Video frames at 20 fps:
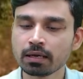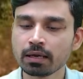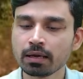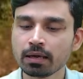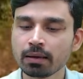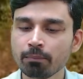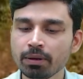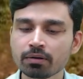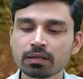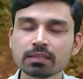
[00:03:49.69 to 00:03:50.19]

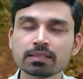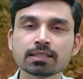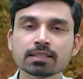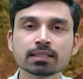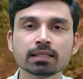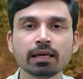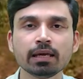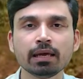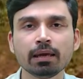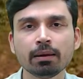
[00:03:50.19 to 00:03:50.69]

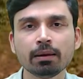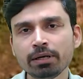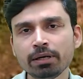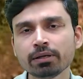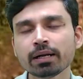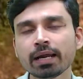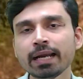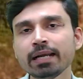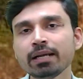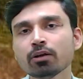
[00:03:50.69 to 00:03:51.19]
minerals,
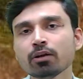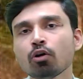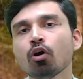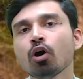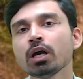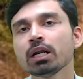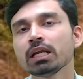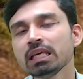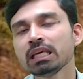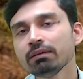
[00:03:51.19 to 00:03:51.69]
meteorite,
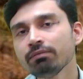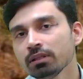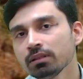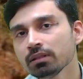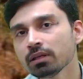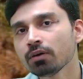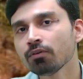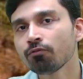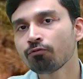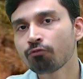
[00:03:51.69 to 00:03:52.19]
or
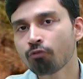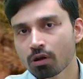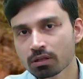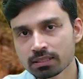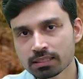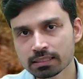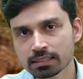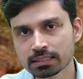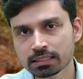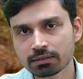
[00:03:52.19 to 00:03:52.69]
even the
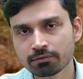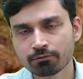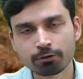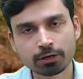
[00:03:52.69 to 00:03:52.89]
fossils.